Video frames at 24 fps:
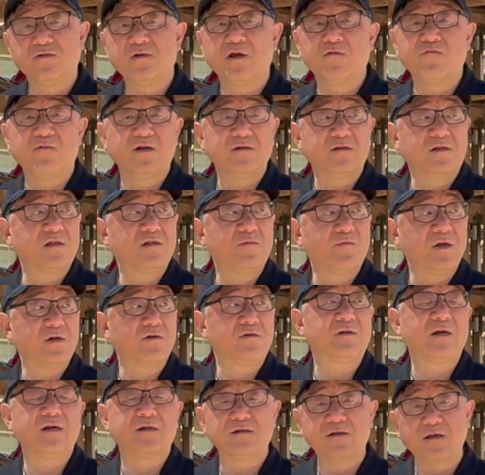they wanted to make sure
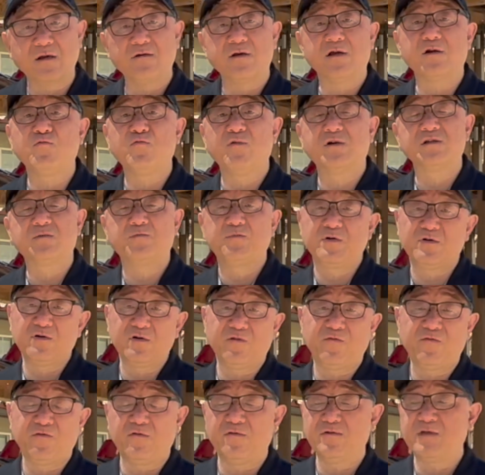the exterior was
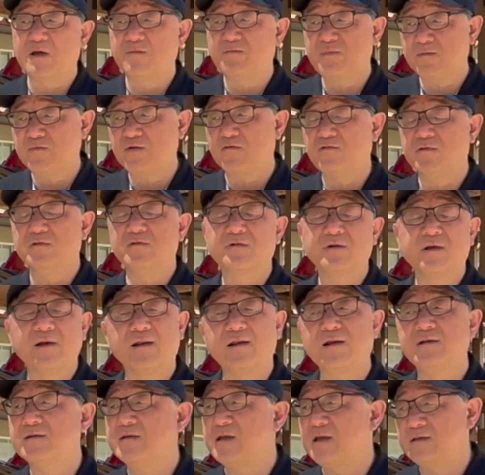beautiful, that people would look at it
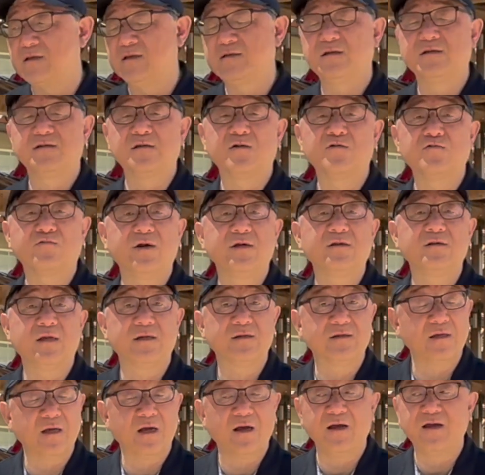and say, this is a great
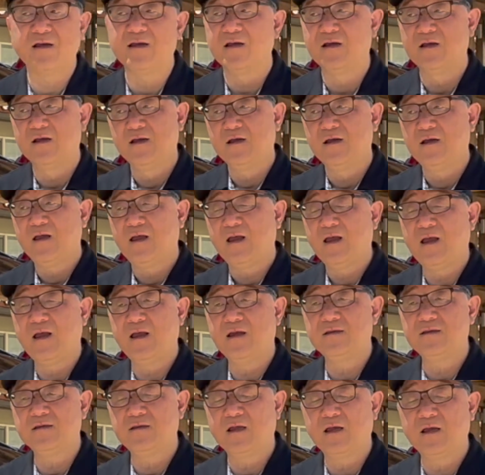design,
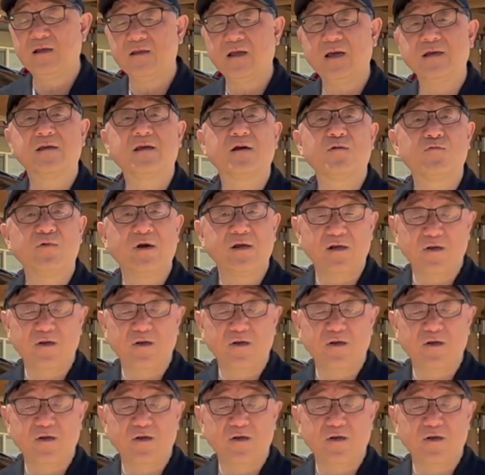and they like it right